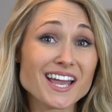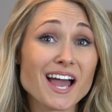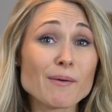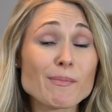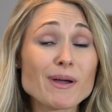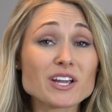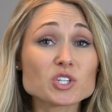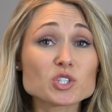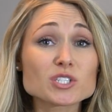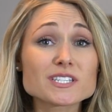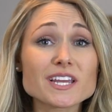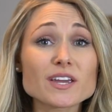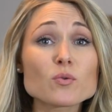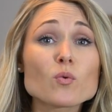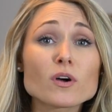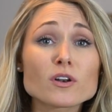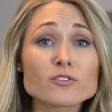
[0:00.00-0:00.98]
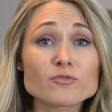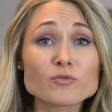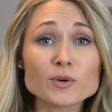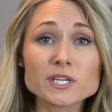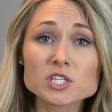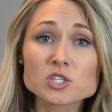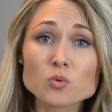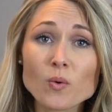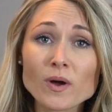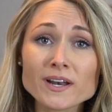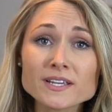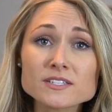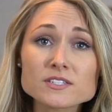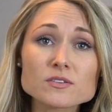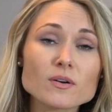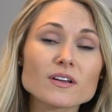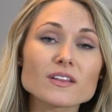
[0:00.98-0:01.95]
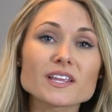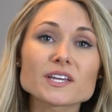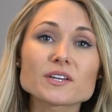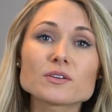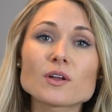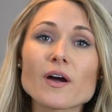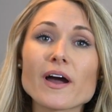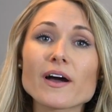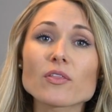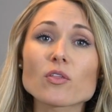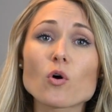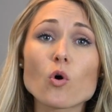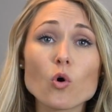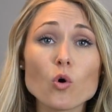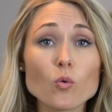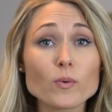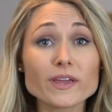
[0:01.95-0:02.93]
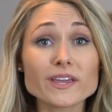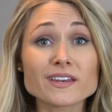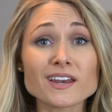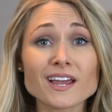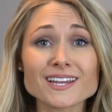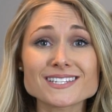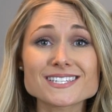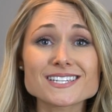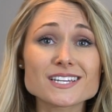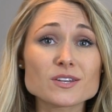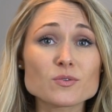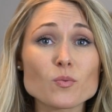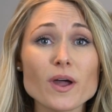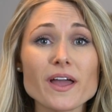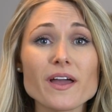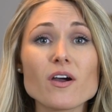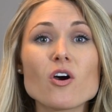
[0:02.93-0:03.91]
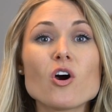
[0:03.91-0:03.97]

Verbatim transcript: I'm actually day 1 of week 20, so I'll let you know how the whole week 19 went,